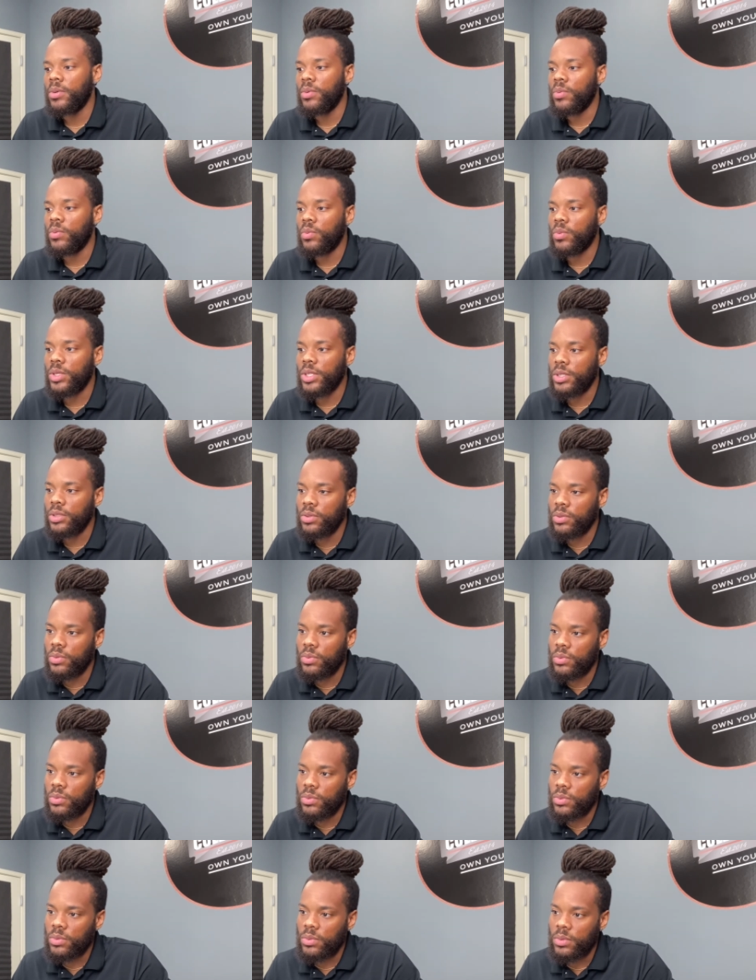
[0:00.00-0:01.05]
when you
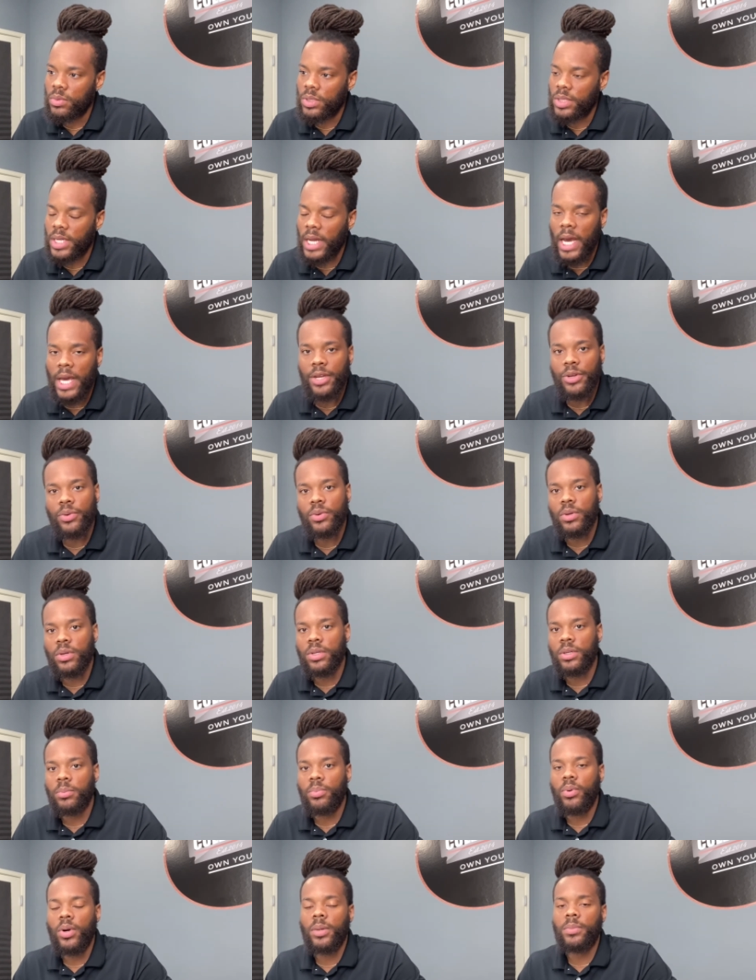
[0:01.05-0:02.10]
not doing
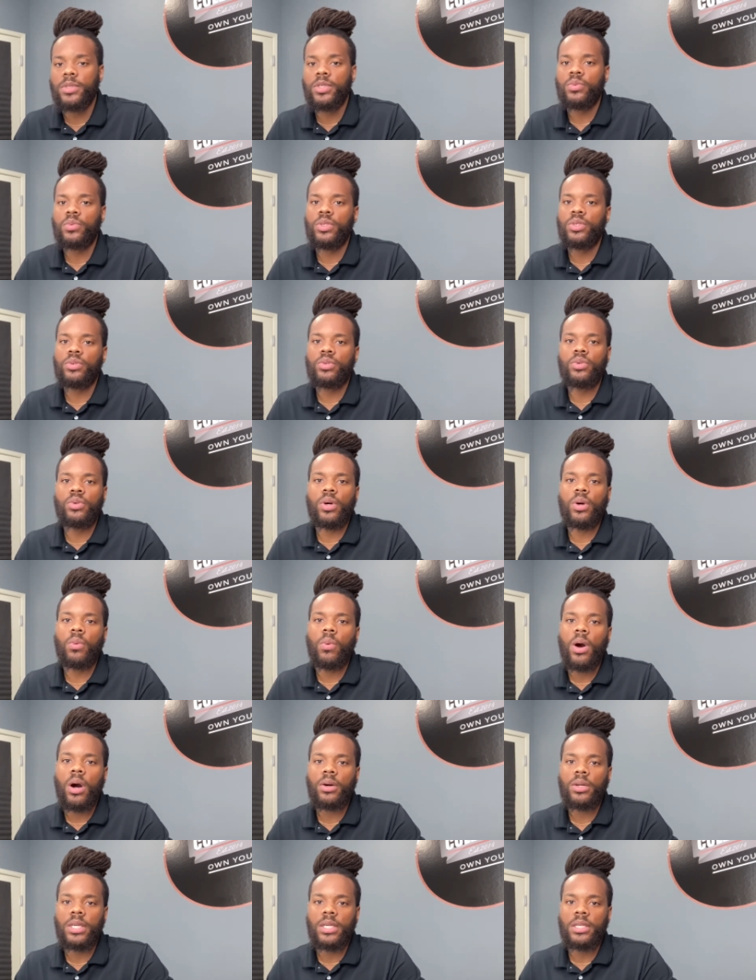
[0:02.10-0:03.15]
appointments, when you doing
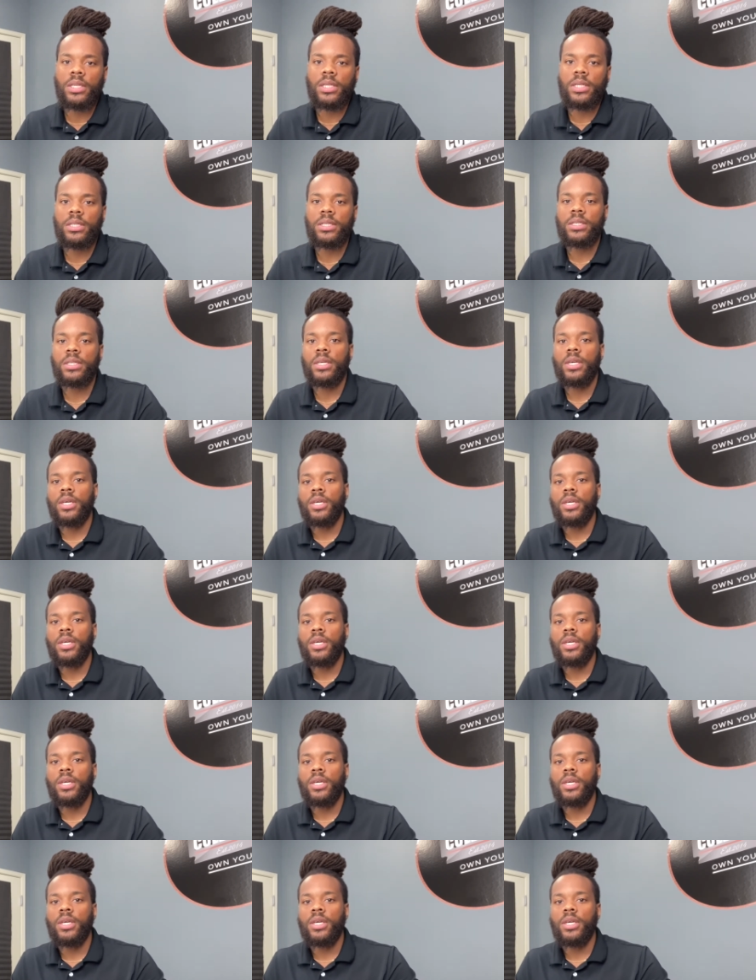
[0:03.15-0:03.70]
walk-ins,